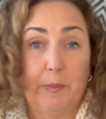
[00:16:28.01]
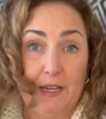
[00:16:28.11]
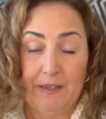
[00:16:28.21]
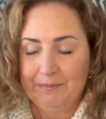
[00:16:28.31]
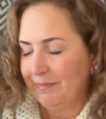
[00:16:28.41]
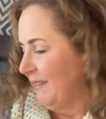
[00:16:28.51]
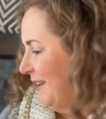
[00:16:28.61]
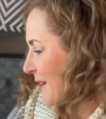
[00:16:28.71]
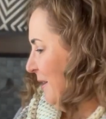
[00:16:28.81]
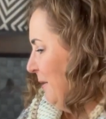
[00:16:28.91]
me.
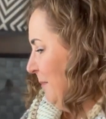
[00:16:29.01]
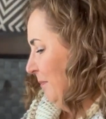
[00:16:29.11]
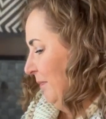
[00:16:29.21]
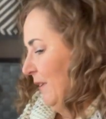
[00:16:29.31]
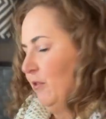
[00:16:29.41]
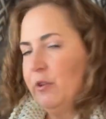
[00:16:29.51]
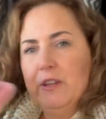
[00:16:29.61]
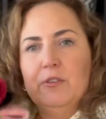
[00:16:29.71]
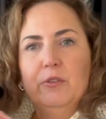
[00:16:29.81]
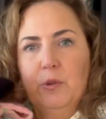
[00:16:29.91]
So
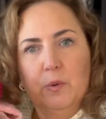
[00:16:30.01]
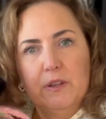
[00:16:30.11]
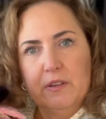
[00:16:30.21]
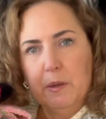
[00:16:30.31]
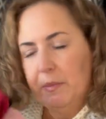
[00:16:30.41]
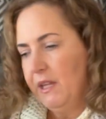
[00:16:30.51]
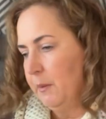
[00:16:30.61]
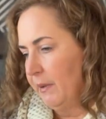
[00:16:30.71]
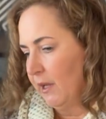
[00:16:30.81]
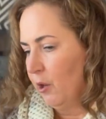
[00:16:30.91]
these are the ones that I'm keeping.